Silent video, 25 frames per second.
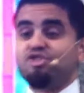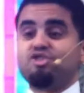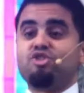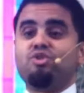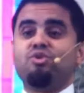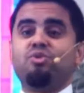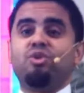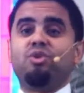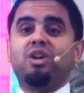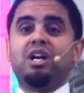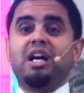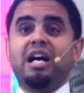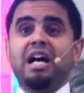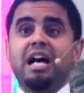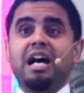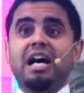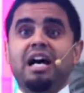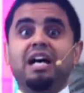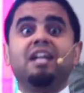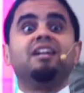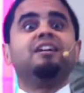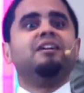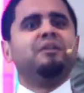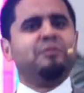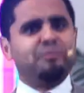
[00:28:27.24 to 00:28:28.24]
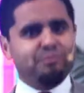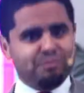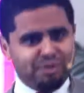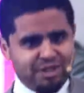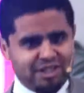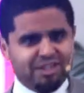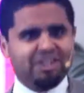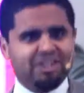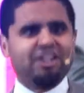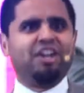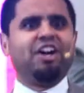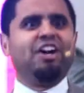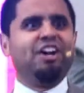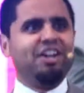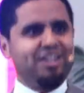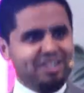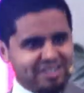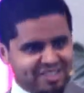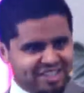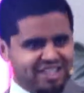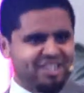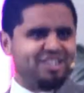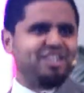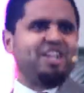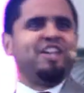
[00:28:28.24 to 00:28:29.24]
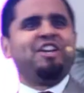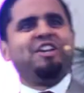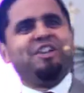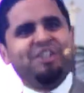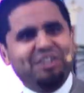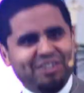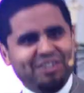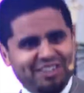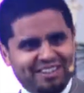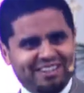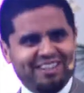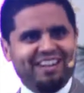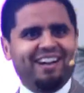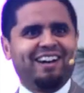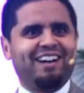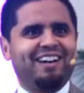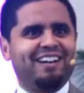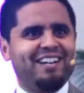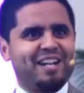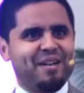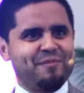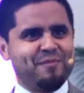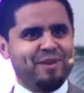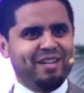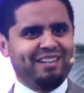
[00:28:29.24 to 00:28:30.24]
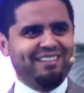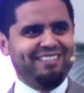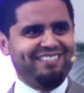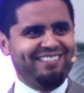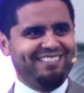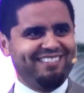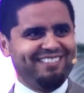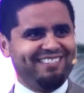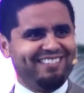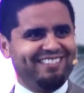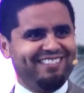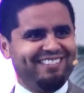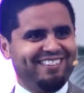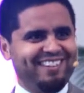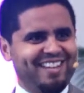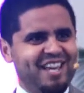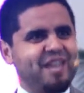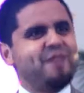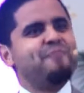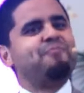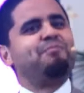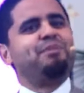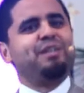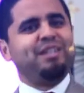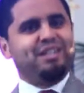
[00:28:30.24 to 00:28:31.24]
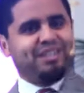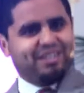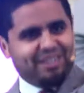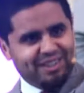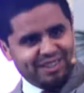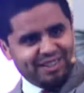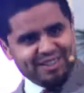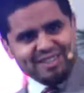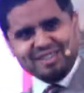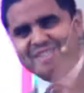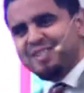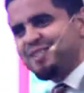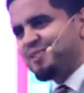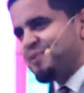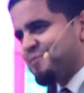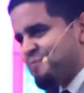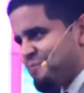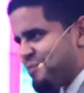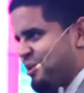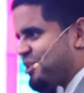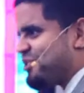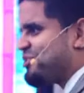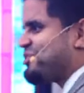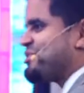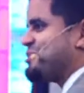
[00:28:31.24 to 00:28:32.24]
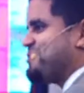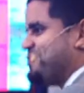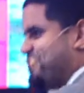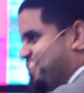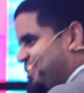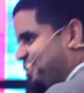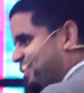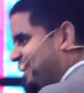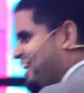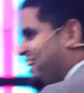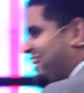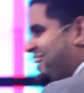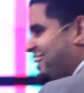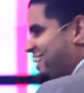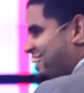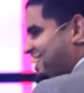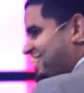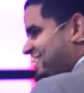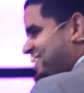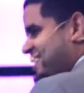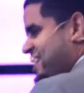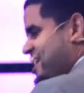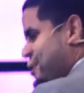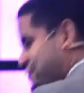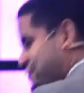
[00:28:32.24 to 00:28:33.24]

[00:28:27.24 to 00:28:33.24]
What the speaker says: So God, because he's a good God, amen? Because he's a merciful God,